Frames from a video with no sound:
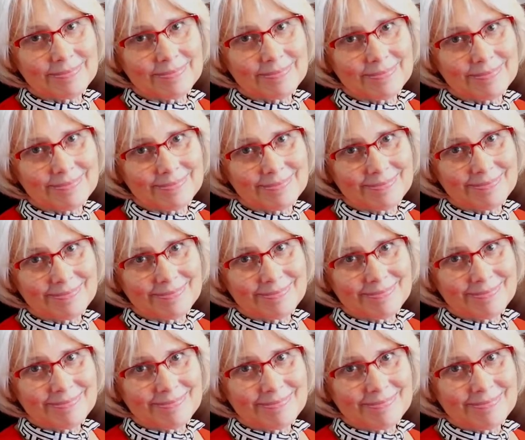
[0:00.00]

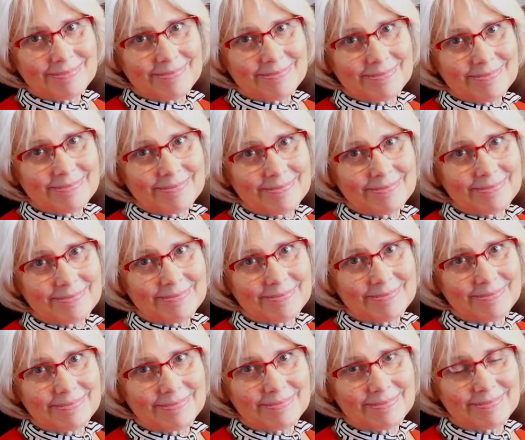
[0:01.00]

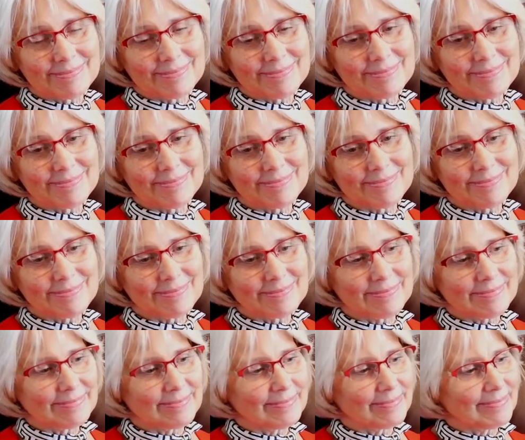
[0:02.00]

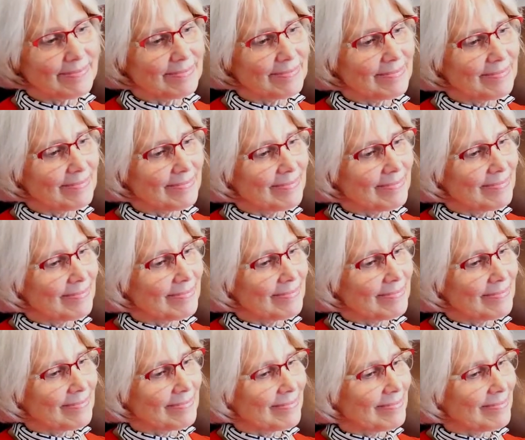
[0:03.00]
[no speech]